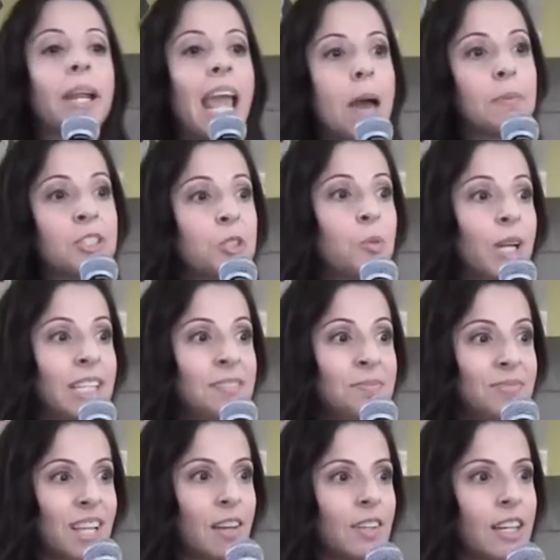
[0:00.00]
But I am a
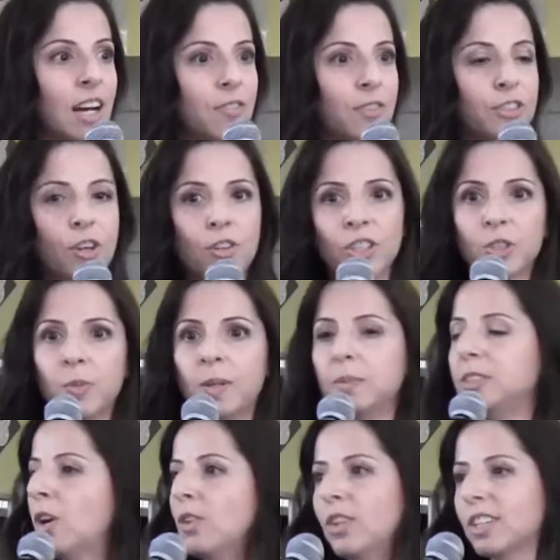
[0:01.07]
twin. I'm a fraternal
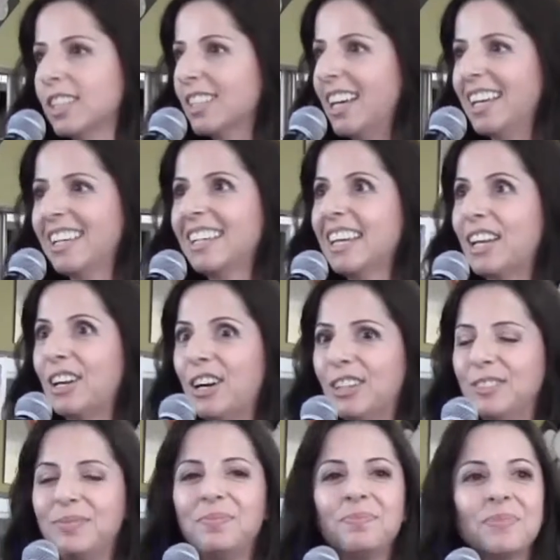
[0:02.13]
twin. We don't look alike at
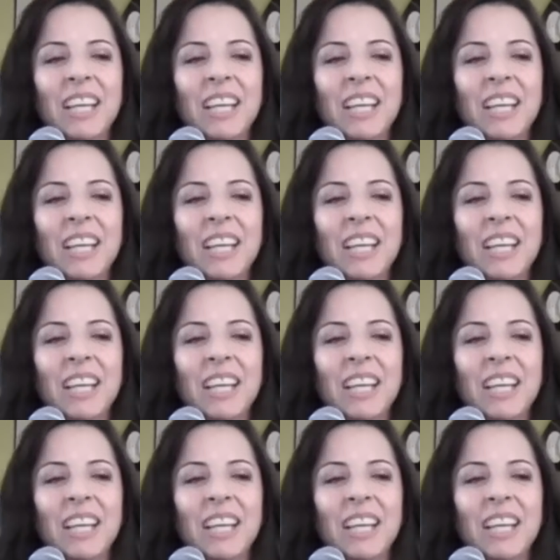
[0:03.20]
all.